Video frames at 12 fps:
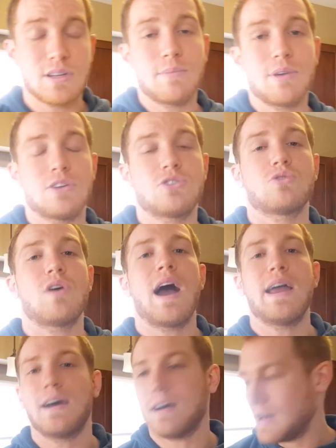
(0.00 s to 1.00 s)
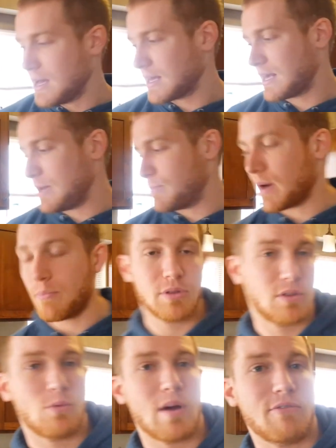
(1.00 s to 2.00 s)
and I'm going to try to keep up
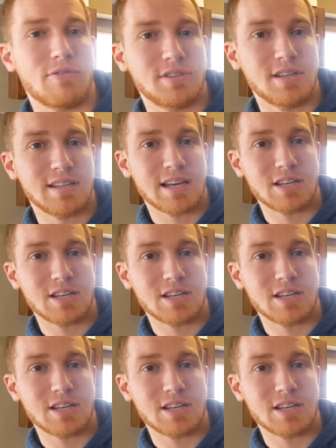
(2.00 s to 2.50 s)
with the references